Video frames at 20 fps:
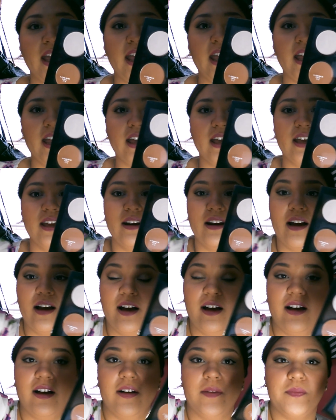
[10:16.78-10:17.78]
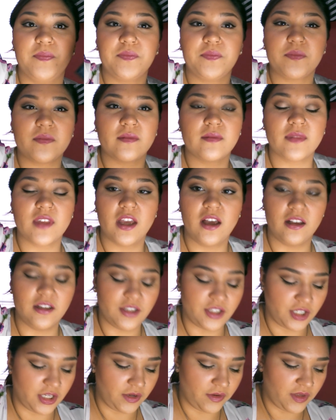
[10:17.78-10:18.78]
And I'll
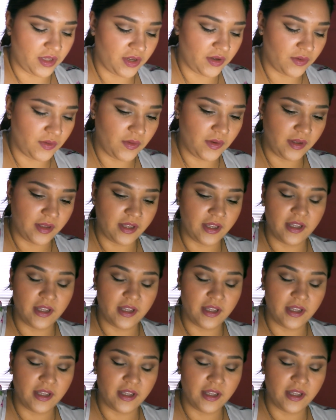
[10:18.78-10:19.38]
show you